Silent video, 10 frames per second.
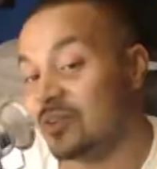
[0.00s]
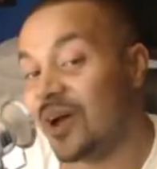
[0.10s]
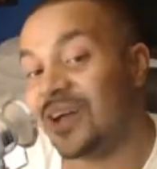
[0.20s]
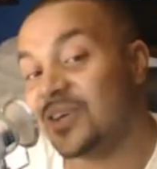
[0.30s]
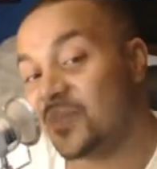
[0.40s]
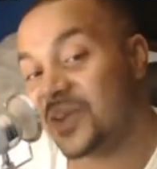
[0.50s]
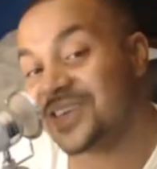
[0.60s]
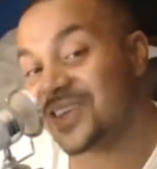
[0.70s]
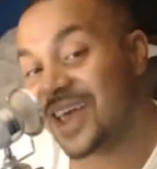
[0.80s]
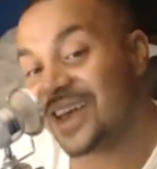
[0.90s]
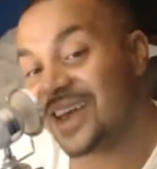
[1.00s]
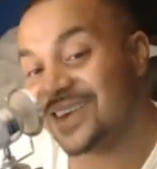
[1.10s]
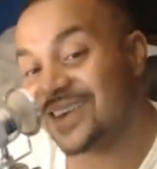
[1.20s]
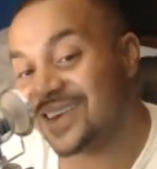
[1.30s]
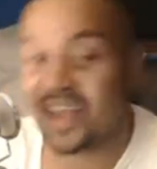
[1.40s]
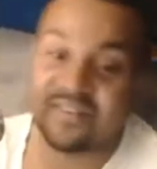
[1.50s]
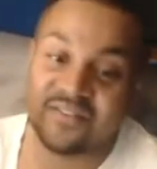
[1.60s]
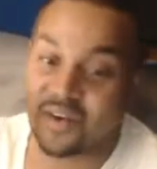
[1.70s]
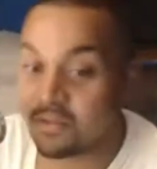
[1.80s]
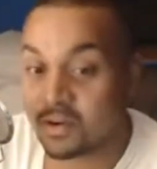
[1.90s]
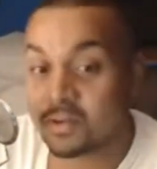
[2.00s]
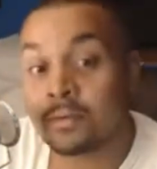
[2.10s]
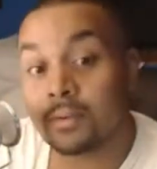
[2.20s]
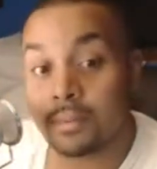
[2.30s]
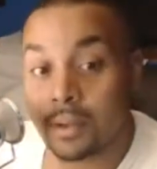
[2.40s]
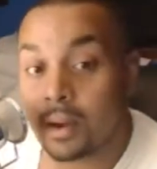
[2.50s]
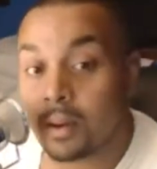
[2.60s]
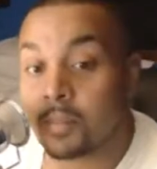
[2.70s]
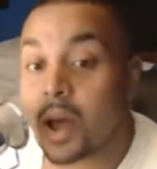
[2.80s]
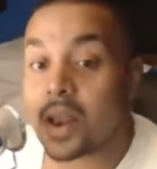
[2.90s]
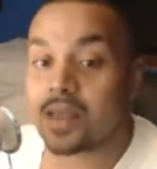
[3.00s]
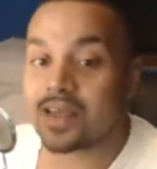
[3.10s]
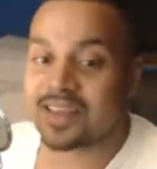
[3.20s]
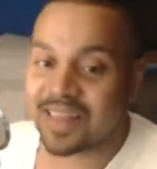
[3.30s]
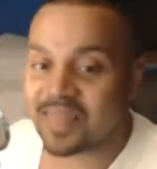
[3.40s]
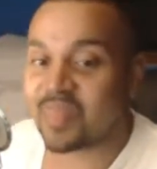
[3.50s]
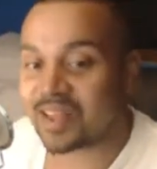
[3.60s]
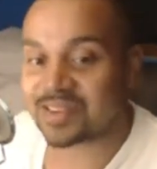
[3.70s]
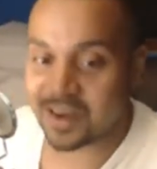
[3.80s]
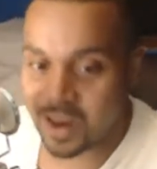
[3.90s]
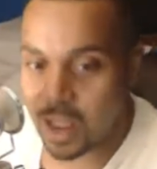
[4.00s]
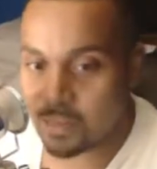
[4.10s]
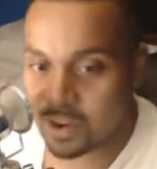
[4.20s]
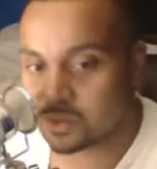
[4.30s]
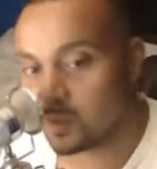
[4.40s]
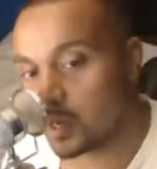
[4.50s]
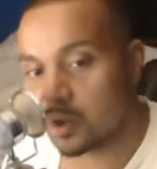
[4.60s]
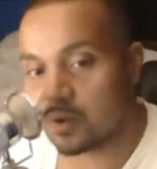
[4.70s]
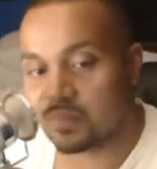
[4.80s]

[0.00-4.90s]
Mahal champion until then and forever, but that's not gonna happen, as we know.